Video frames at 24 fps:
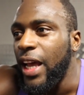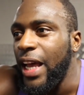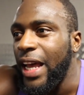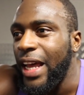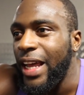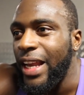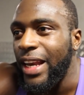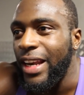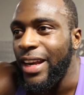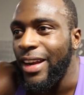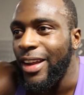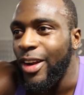
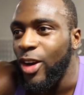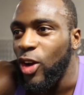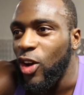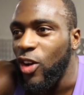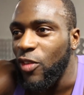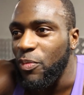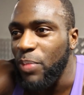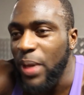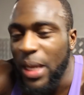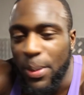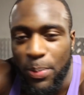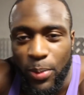And a
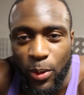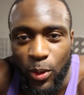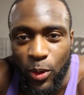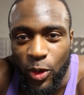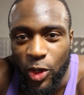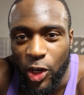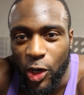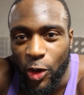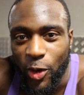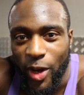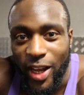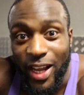lot of
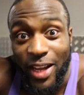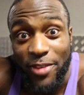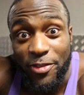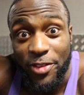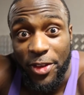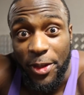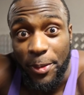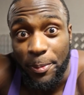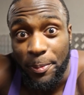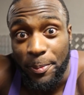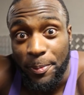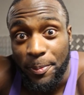people don't have
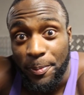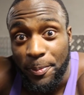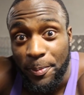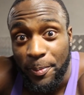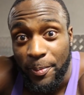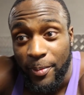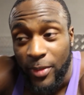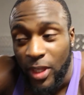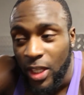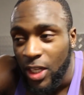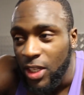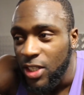
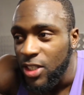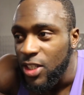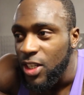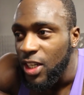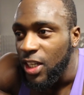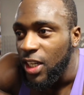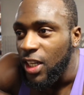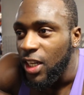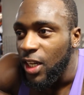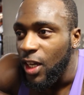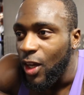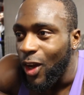
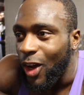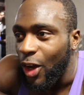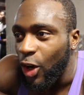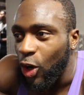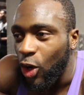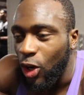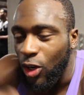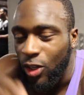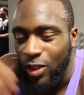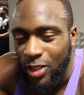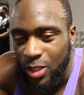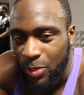them. A
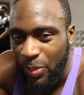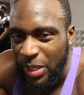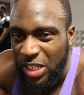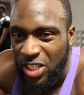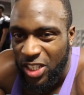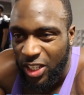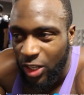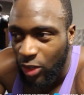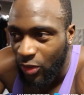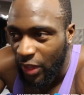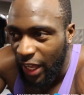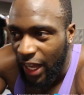lot,
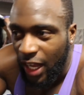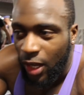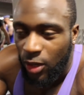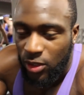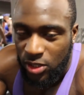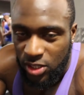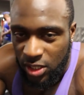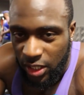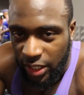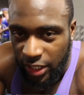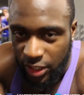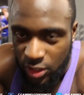especially on the
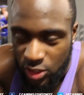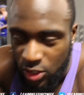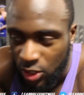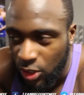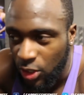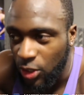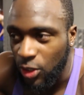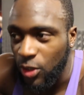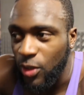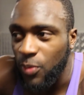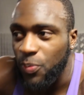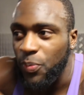outside.
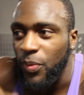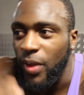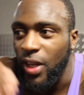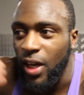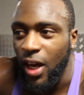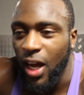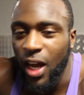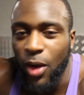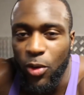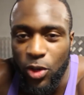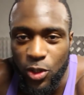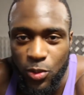So
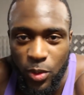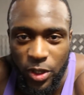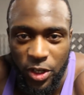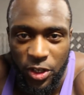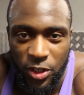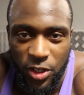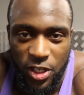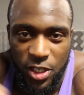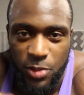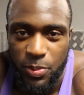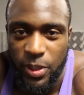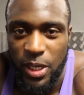I was
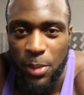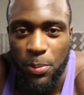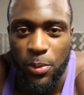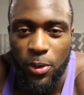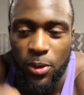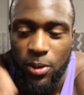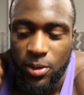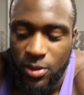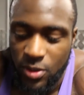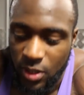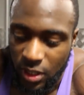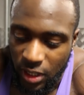one of these
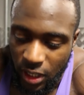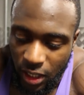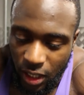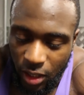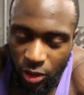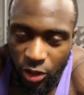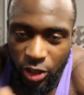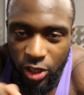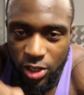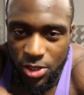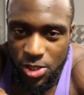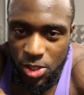people.
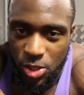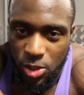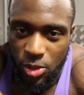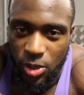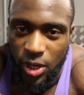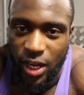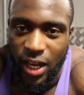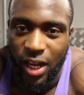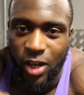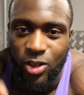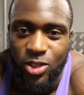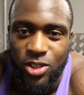I'm going to show
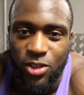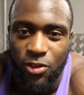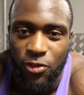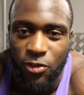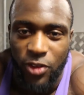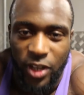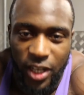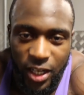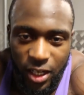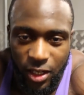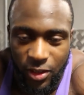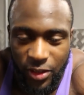you how to
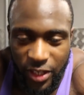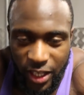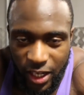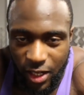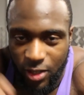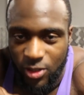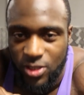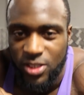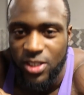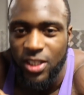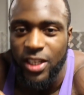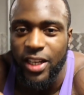fill out the
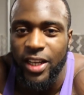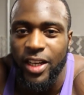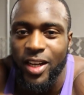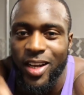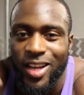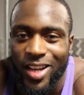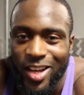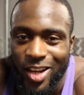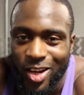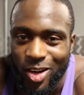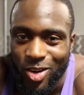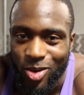
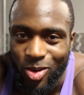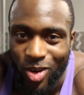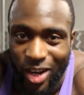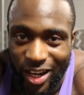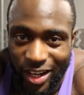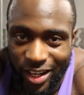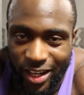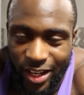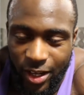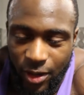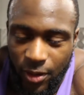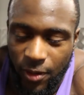outside
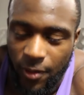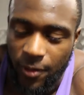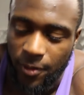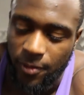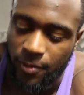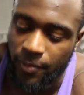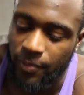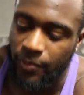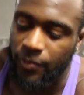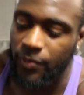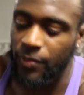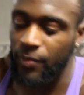right now.
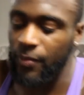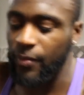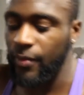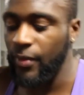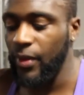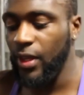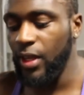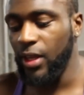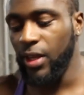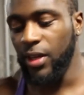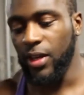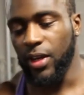
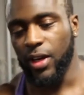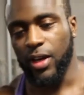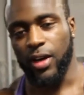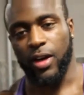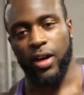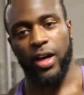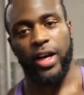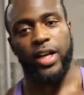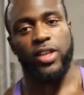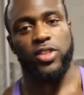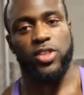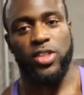
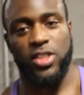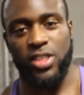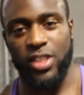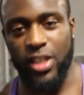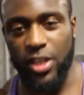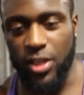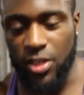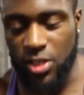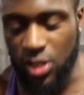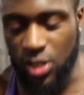Alright, so set